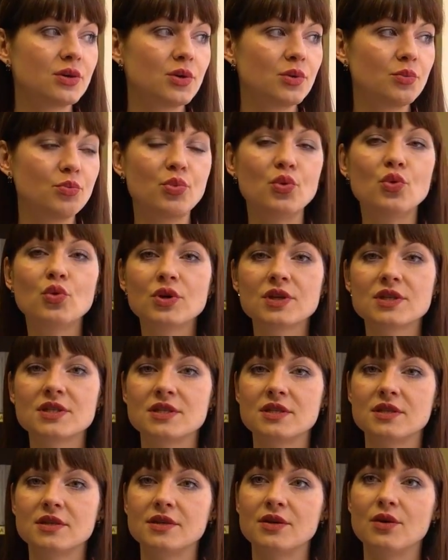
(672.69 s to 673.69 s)

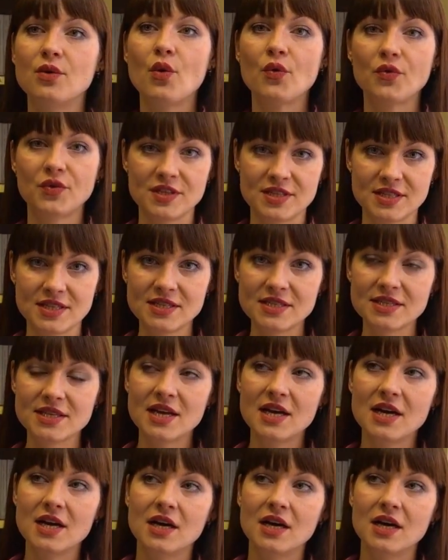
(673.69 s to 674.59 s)
books offices.